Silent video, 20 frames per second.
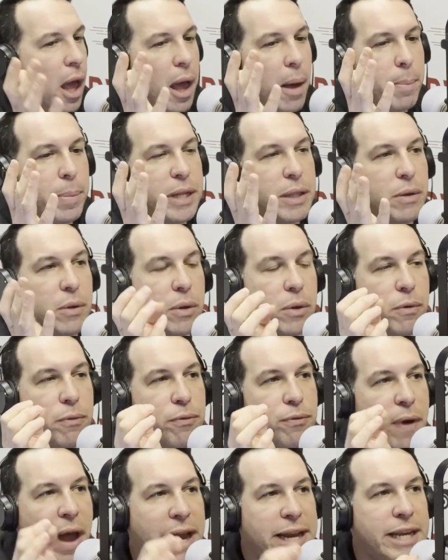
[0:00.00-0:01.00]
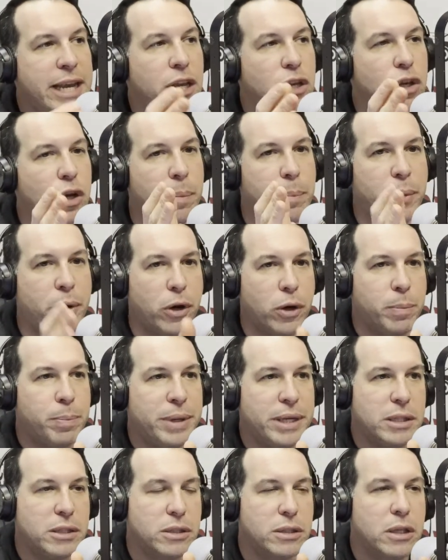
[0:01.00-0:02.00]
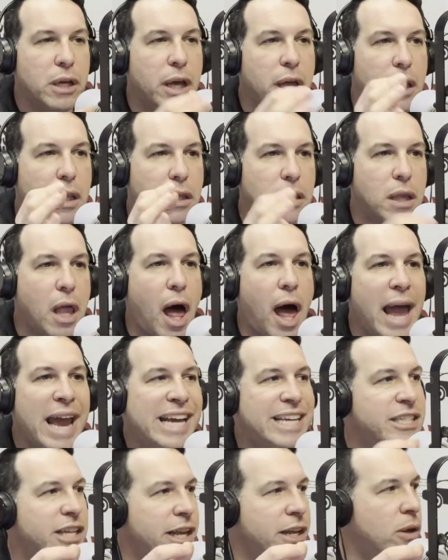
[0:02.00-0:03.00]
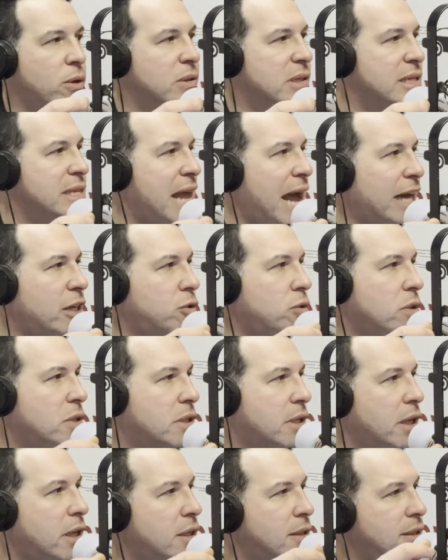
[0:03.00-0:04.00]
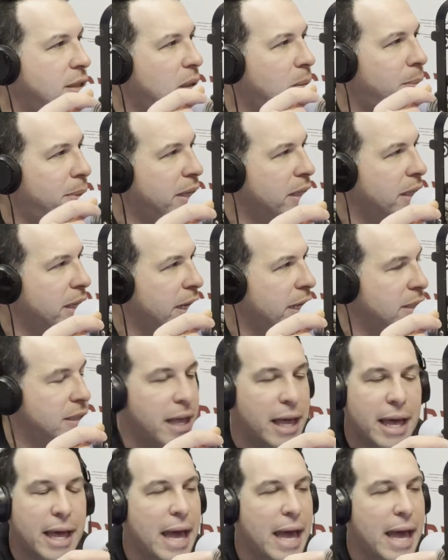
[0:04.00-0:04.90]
But finding your purpose lies in those natural skills and abilities,